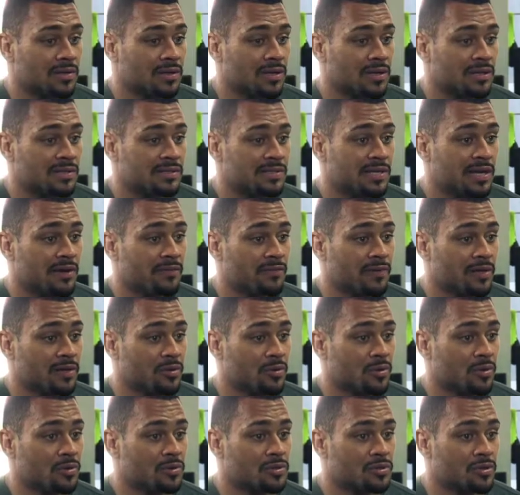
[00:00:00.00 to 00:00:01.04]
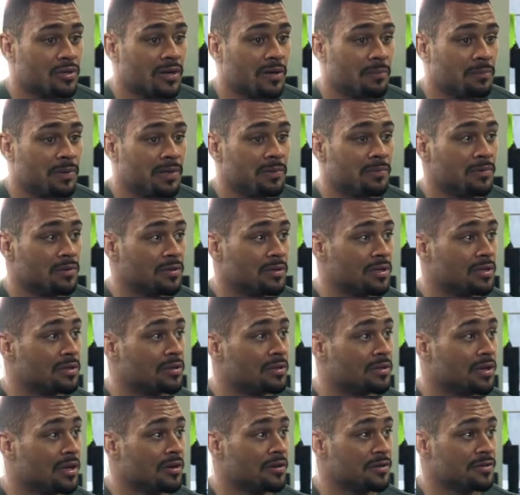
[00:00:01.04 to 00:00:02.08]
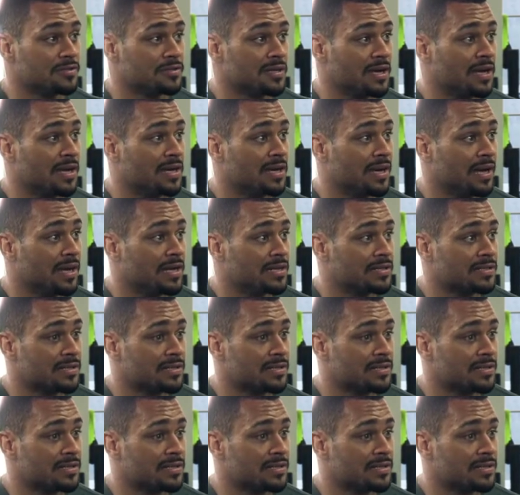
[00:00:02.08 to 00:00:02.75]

definitely crucial that people understand that.